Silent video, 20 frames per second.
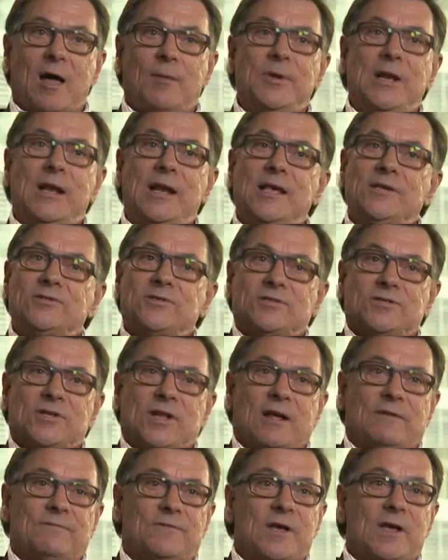How many legs does it
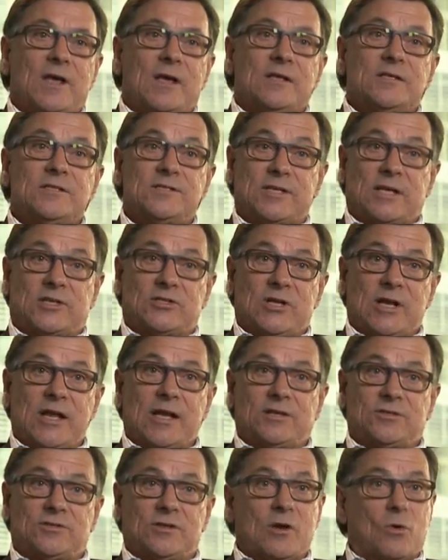have? 6
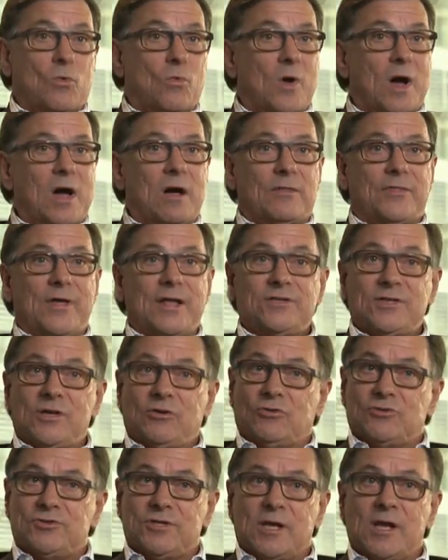legs. Wow, that's
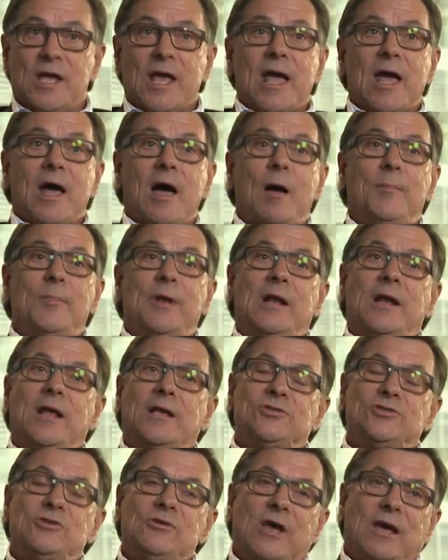interesting. How many
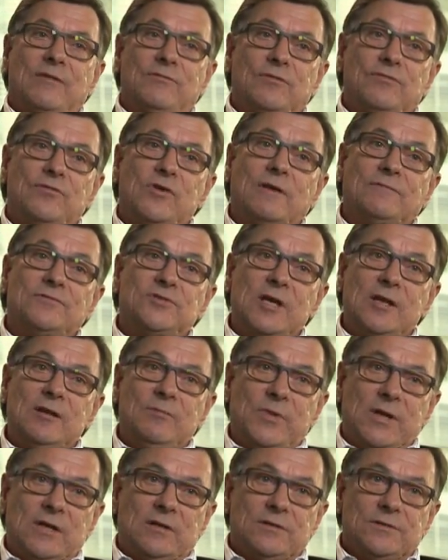legs do you have if you have 10
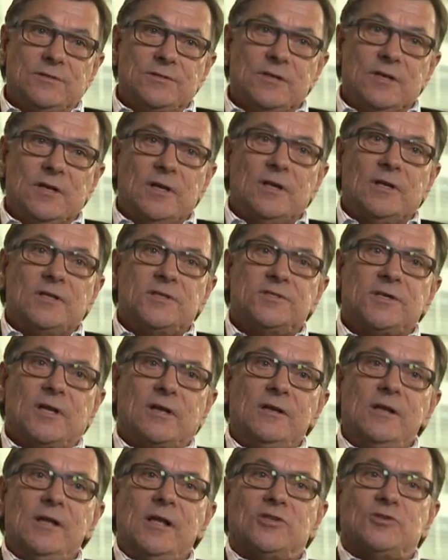beetles?
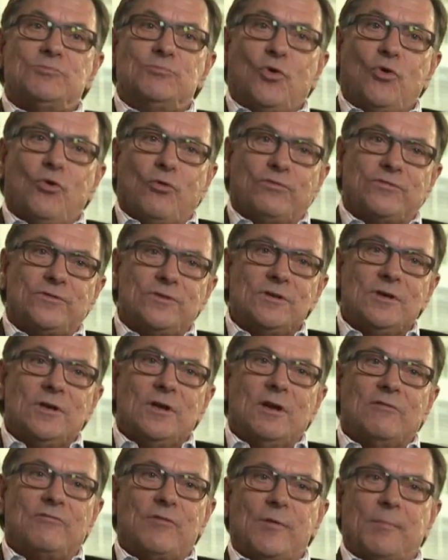Suddenly it's morphed
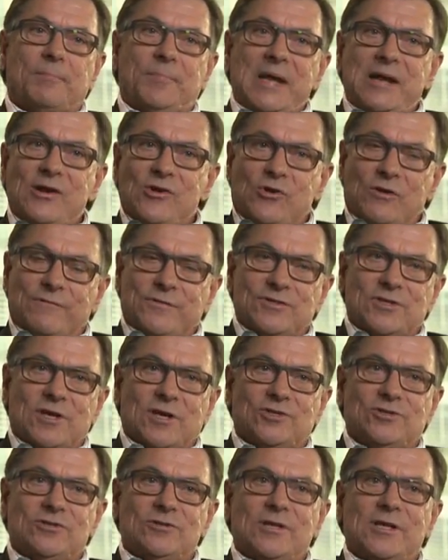from a beetle
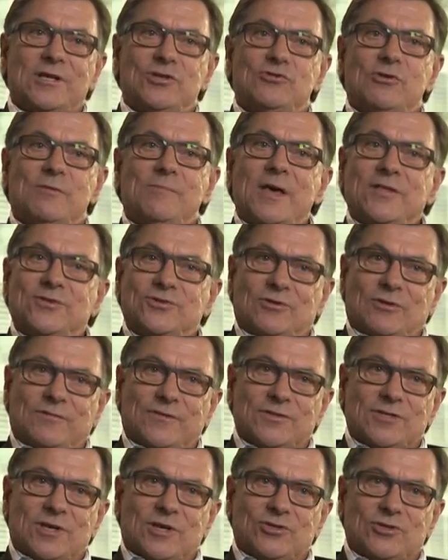conversation into a maths
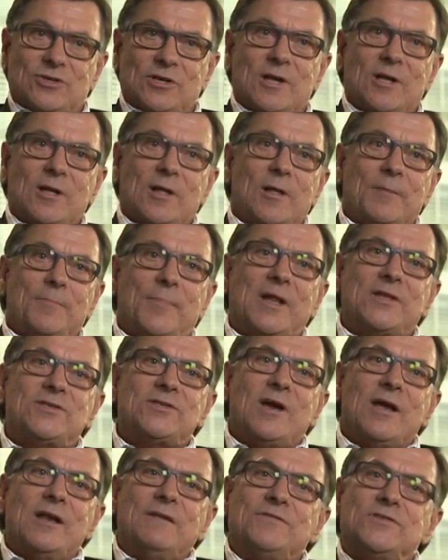conversation. But it's
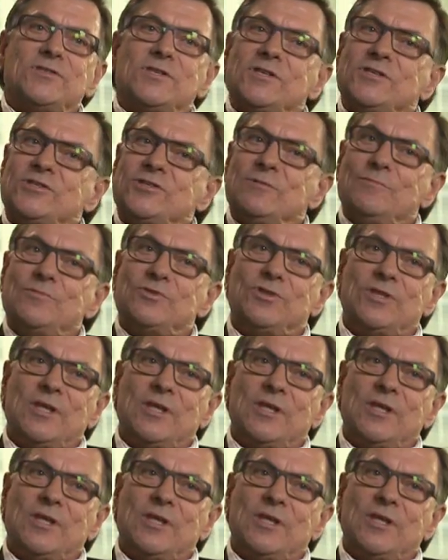kind of systems